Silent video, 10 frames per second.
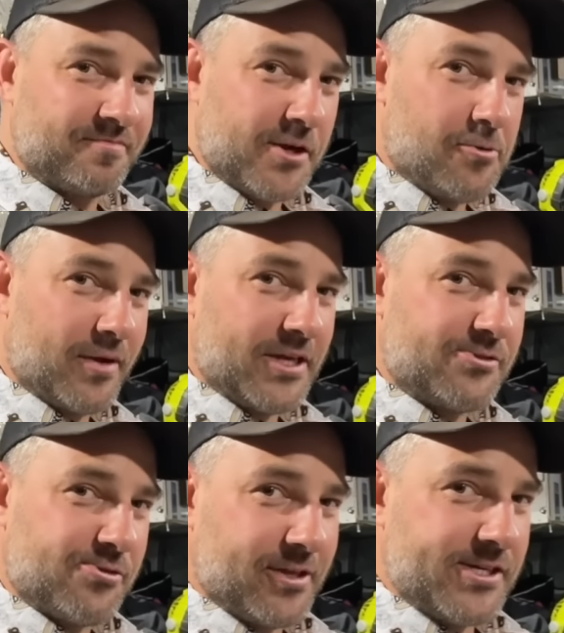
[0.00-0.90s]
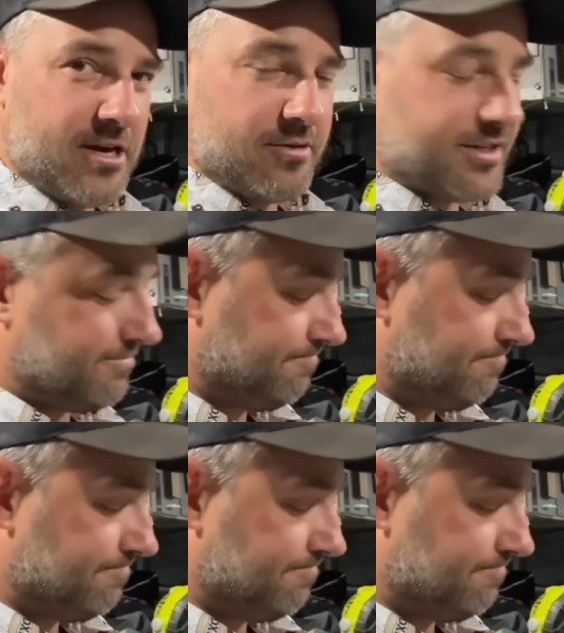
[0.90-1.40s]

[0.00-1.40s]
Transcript: You really, truly don't.